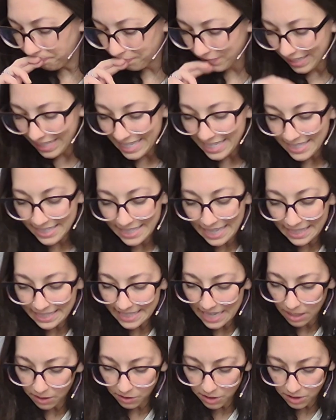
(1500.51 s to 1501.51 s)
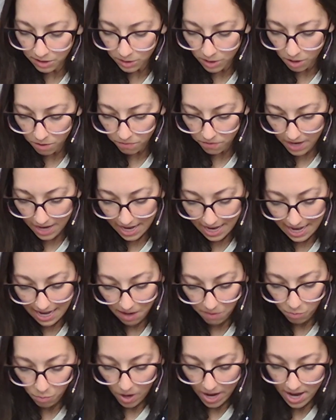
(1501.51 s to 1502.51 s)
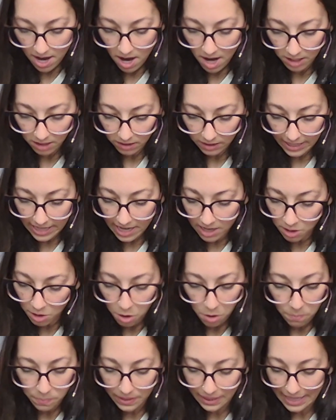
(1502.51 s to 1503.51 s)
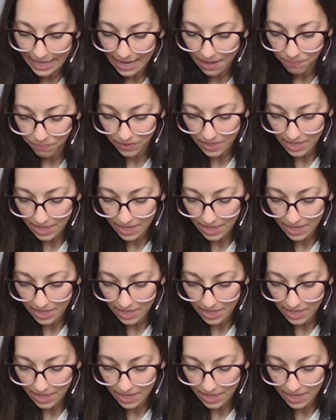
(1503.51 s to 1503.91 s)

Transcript: he sat down on the sofa and gave way utterly and openly.